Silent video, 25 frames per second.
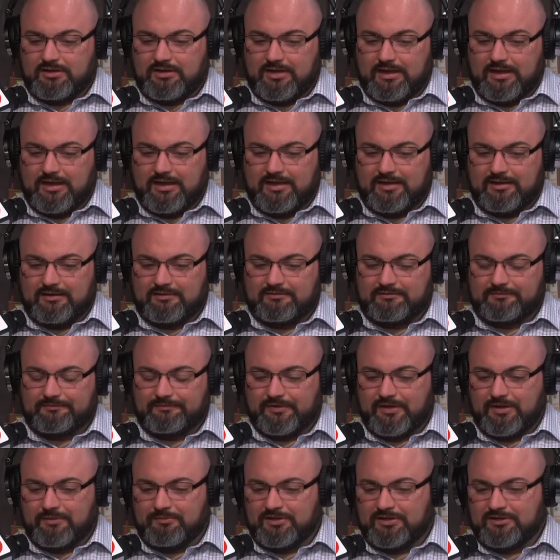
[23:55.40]
And,
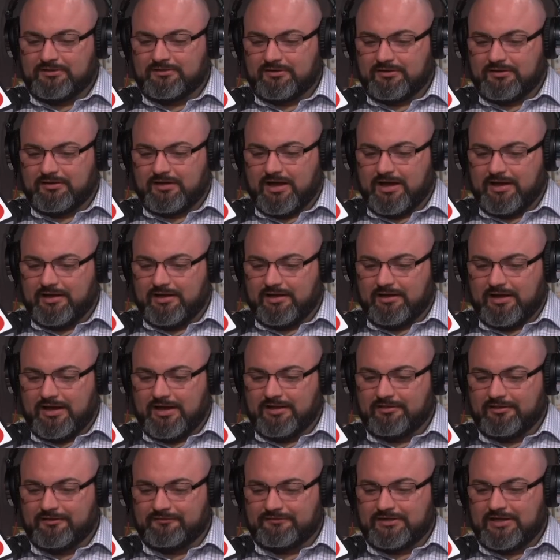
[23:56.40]
I mean, I
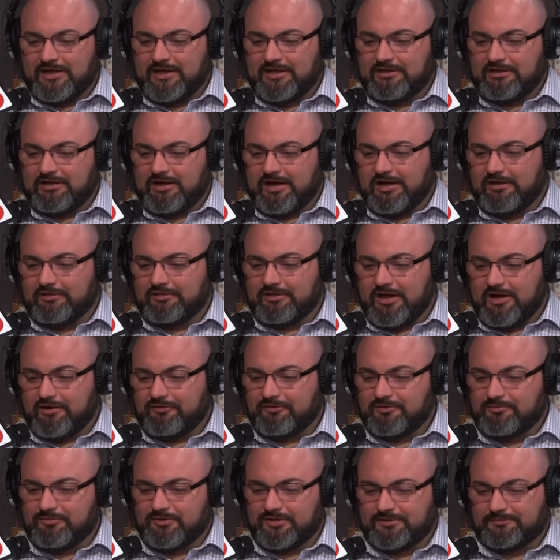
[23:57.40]
love to hate Kyle
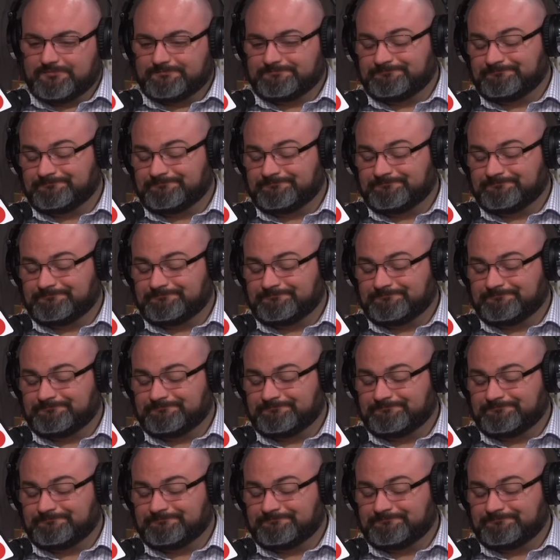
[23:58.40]
Lowry, but